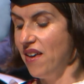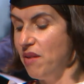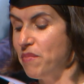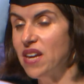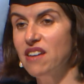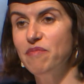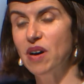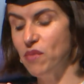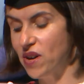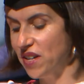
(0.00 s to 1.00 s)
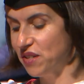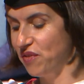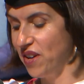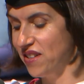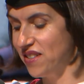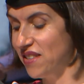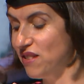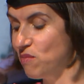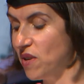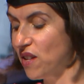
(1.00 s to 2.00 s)
Many of my Monash friends are
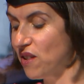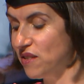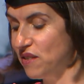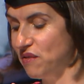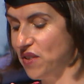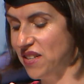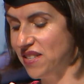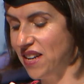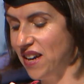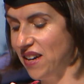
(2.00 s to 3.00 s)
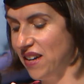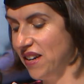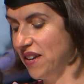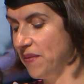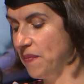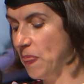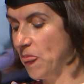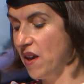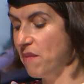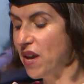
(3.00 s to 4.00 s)
still my closest friends today.
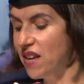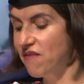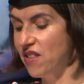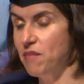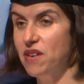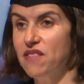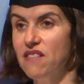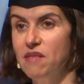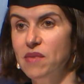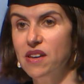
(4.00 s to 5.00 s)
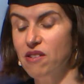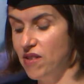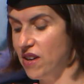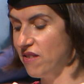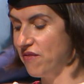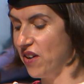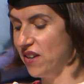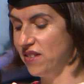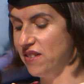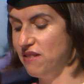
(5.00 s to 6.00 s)
Many of them have given me career
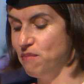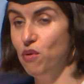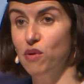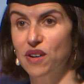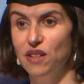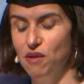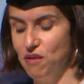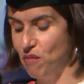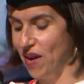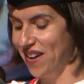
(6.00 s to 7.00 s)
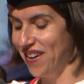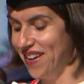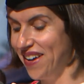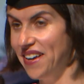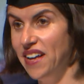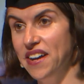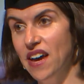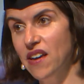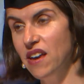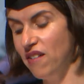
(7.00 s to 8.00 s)
advice and support along the way, and now
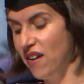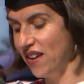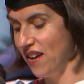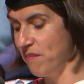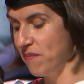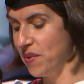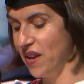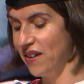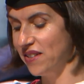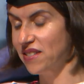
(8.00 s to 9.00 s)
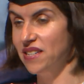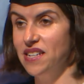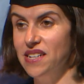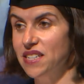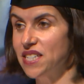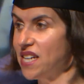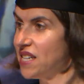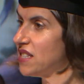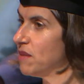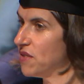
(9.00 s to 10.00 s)
here I am being asked to share
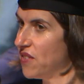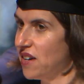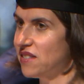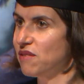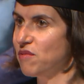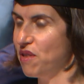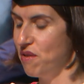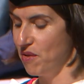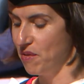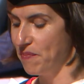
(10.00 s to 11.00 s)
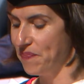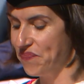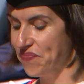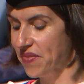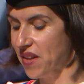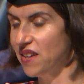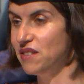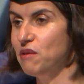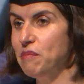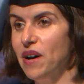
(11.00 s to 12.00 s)
some advice with you as
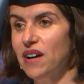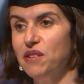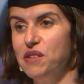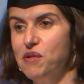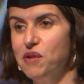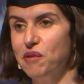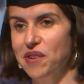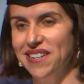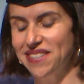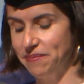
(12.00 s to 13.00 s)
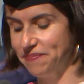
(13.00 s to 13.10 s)
you embark on your careers.